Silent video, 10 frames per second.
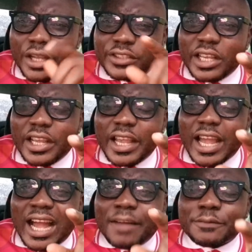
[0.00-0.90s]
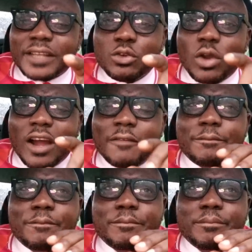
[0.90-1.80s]
You see, after you
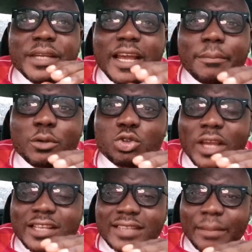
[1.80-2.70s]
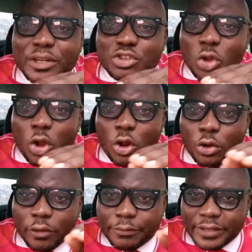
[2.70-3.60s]
have been able to establish
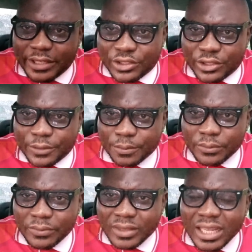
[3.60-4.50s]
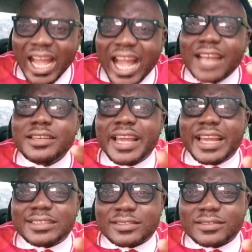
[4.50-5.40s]
all of this, and
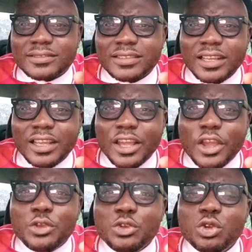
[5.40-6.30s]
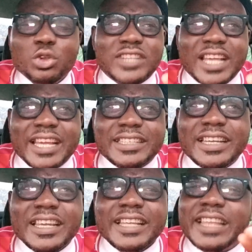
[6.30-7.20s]
yet you say
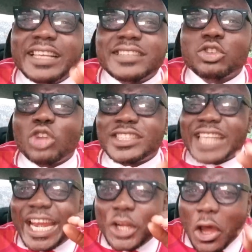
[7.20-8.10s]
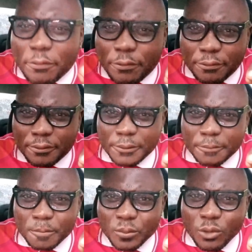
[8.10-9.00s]
this is not enough
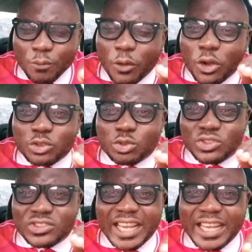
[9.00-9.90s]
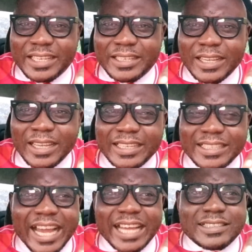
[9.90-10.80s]
for us to say
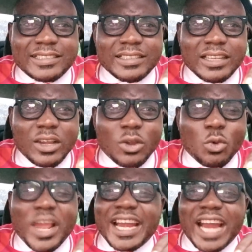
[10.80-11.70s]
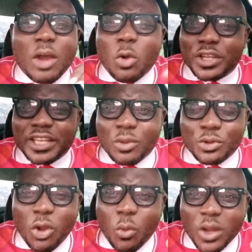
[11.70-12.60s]
that we are now okay,
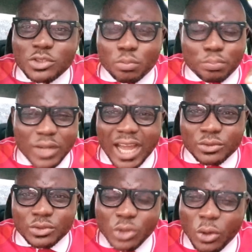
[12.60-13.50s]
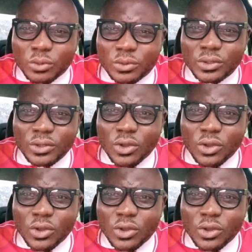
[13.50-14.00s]
we don't want to pull out. No.